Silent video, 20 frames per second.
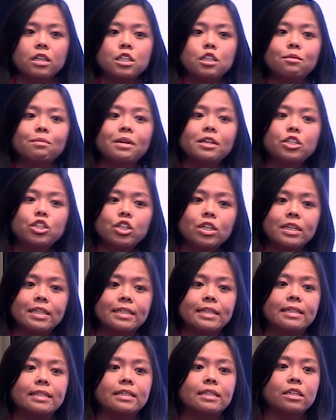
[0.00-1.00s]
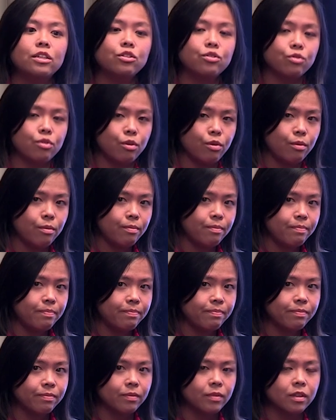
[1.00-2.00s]
Dementia is a syndrome
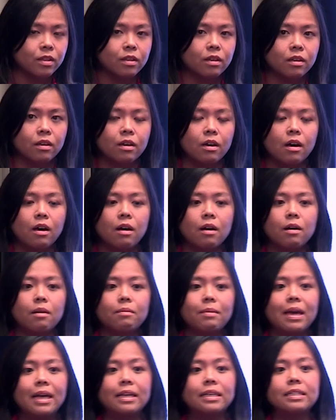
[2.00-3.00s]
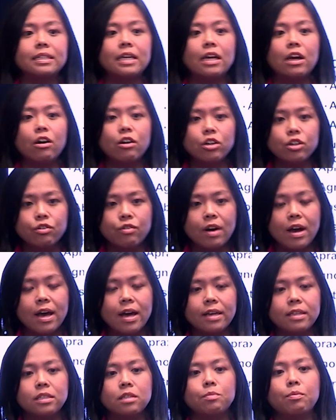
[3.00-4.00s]
um, and it's
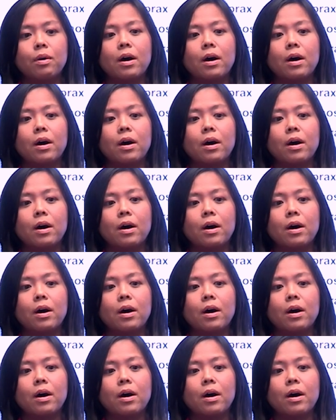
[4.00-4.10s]
characterized